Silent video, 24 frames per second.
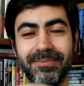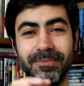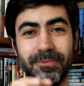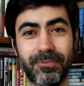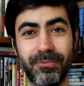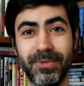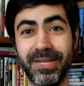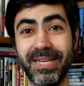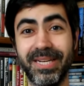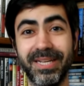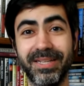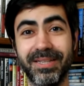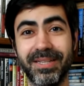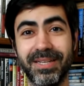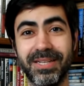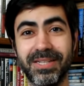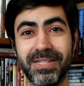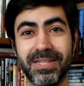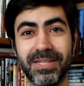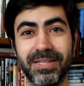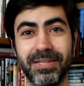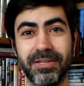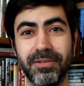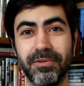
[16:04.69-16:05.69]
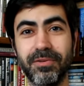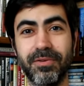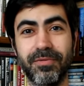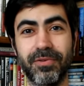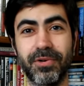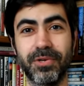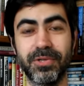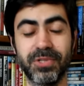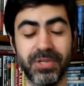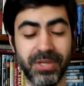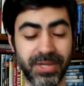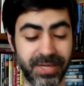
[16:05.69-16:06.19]
reading this at the
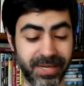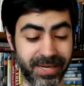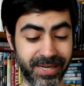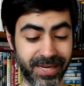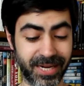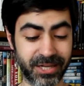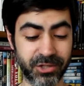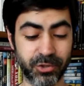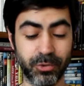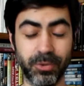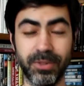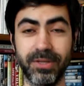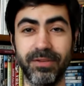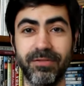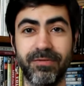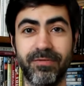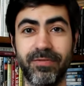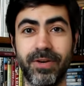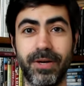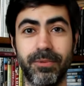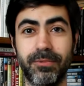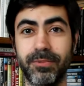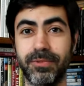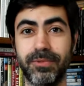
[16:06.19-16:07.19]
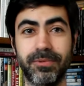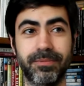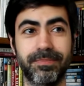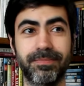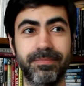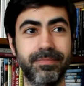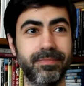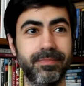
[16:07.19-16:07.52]
university, I actually found